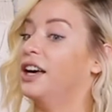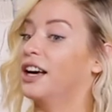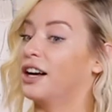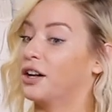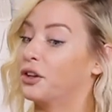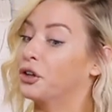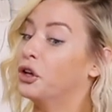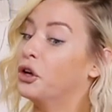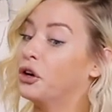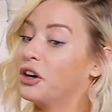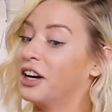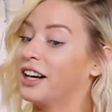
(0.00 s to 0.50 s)

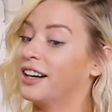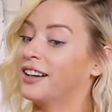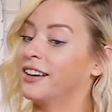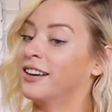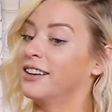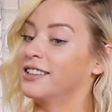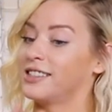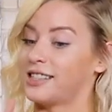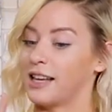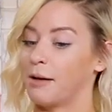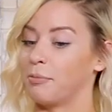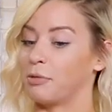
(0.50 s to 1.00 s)

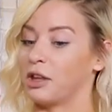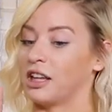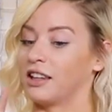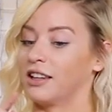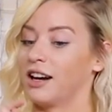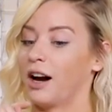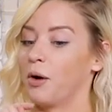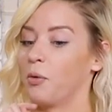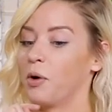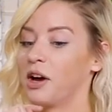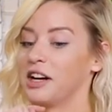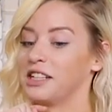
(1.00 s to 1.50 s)
including something
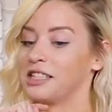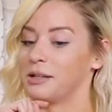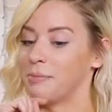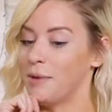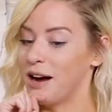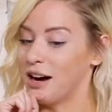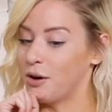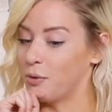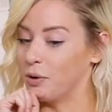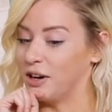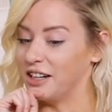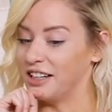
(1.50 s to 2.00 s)
that I wanted to
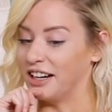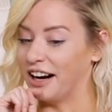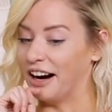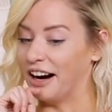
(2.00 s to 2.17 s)
make one